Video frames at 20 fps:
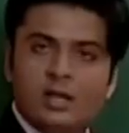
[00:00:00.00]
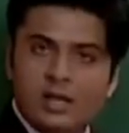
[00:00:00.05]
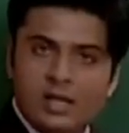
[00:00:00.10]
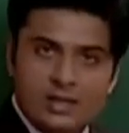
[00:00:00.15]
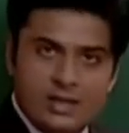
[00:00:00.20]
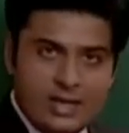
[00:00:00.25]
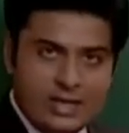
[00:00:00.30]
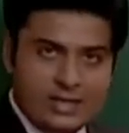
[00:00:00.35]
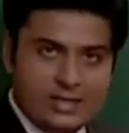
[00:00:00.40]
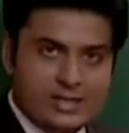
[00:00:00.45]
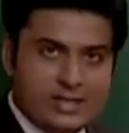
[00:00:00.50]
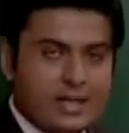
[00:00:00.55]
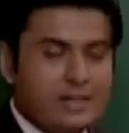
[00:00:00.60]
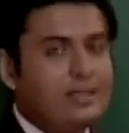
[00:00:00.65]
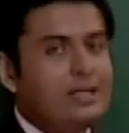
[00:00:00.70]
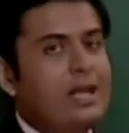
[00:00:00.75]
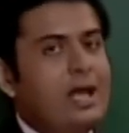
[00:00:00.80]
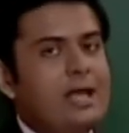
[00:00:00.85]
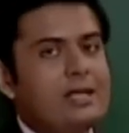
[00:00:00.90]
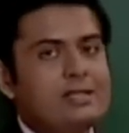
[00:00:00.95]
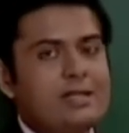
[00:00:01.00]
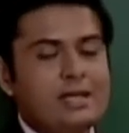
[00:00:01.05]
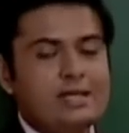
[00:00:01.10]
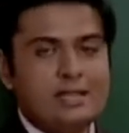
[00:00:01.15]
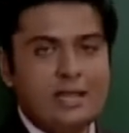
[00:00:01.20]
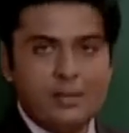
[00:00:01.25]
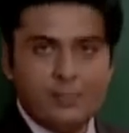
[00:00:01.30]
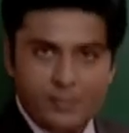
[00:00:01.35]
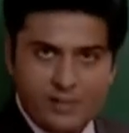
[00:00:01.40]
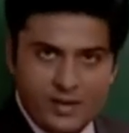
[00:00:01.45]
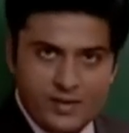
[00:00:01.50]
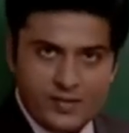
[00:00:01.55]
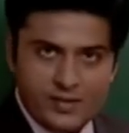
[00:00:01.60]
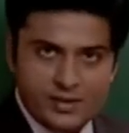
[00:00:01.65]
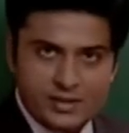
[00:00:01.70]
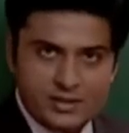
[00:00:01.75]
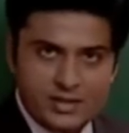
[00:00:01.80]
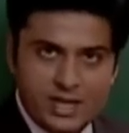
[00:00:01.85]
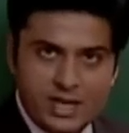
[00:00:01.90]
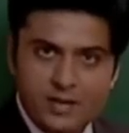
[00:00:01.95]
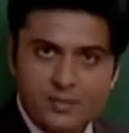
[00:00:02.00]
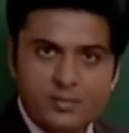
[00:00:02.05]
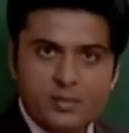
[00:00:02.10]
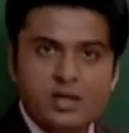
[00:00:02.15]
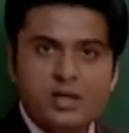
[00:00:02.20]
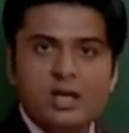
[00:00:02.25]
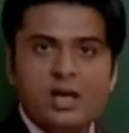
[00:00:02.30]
Let us take the last example in this type.